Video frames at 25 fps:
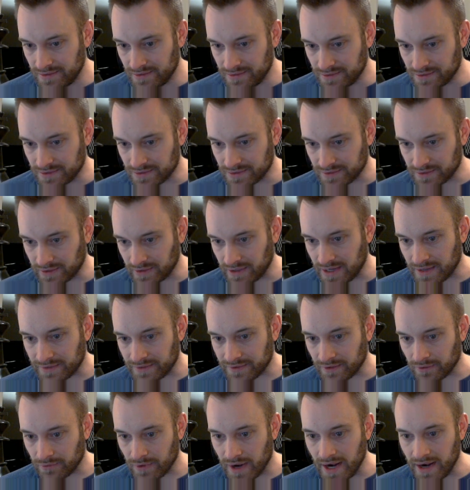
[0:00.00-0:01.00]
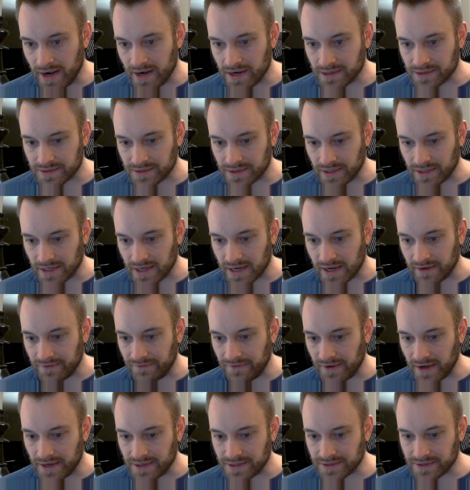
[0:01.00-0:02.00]
Just looking at their ratings, yeah, I
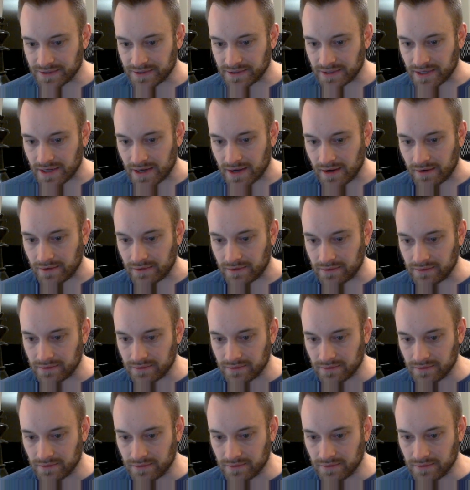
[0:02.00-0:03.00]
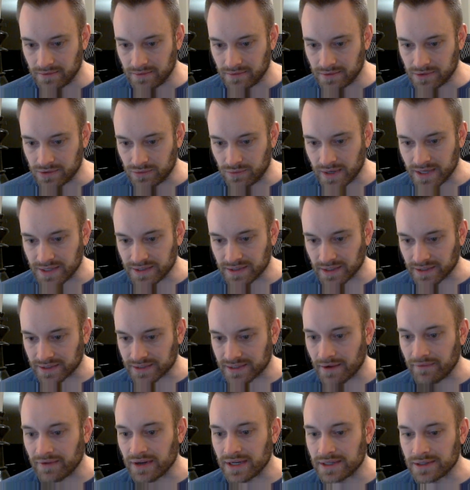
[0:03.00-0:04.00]
faced... Uh,
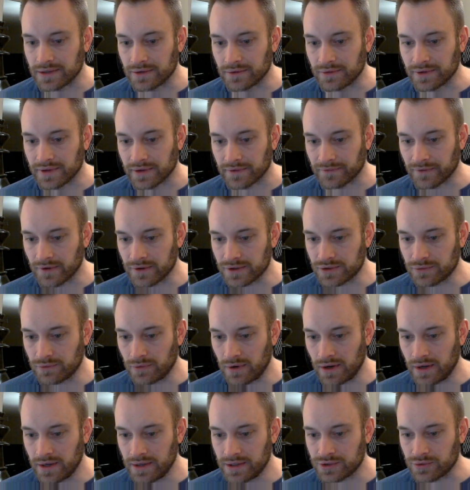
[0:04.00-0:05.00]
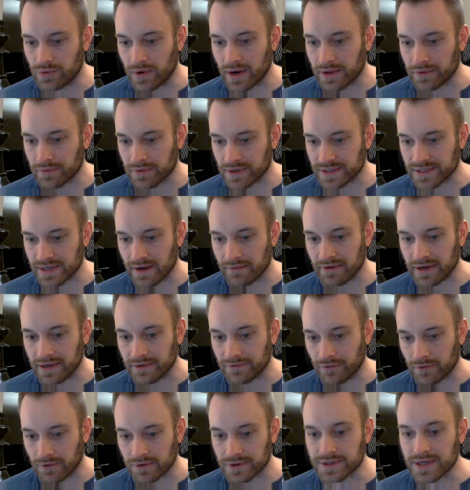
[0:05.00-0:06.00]
twenty-six seventy-two in the first one, twenty-three
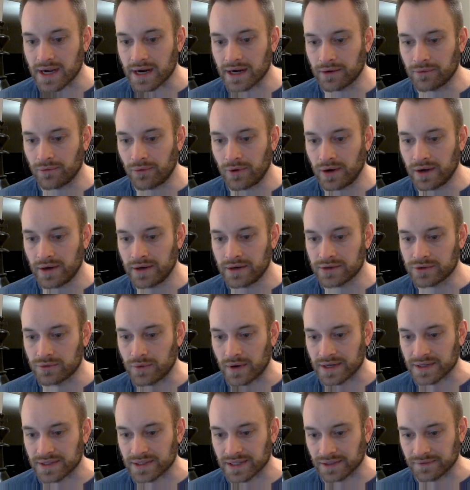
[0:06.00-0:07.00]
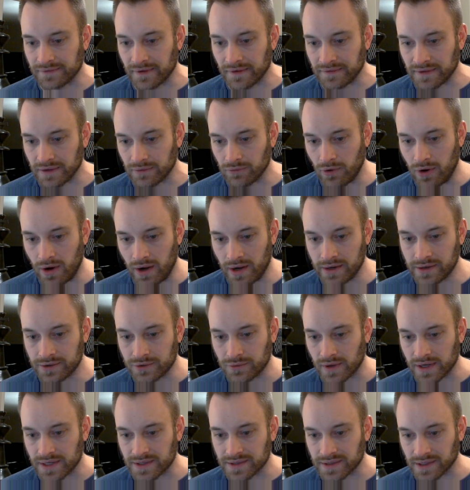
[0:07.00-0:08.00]
seventy-four second one, twenty-six fifty-one,
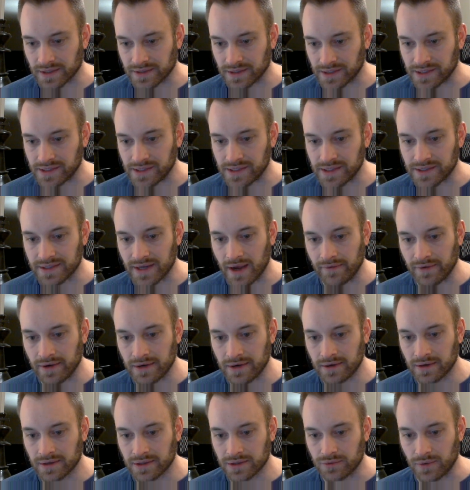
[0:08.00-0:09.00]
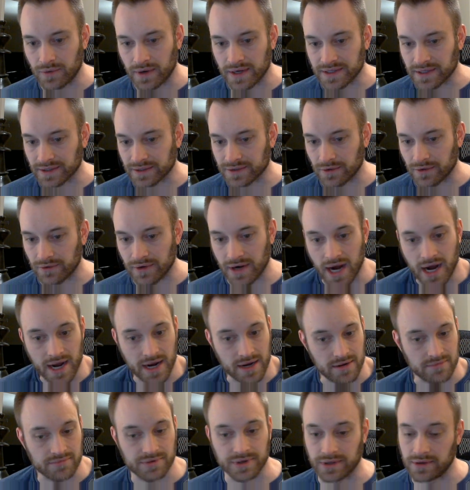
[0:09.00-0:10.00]
twenty-six sixty-seven, twenty-six oh
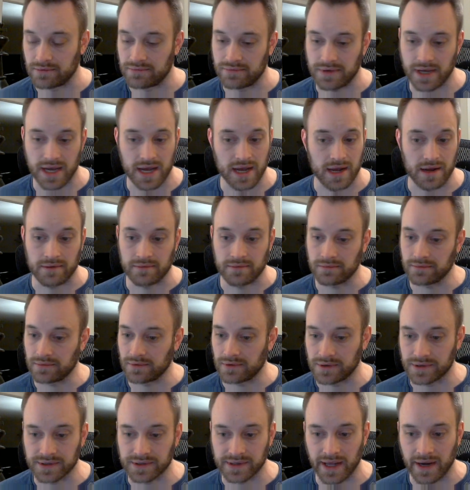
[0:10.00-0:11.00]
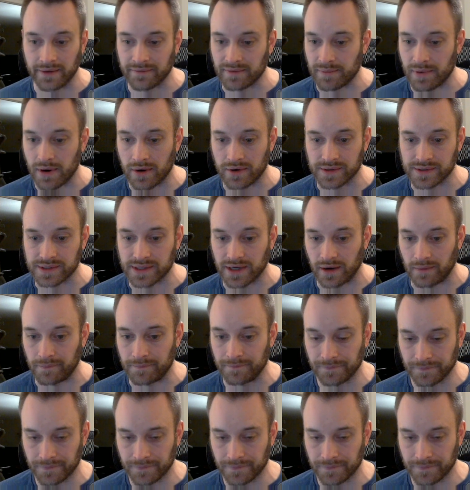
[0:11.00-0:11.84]
nine. So yeah, good slate of opponents here.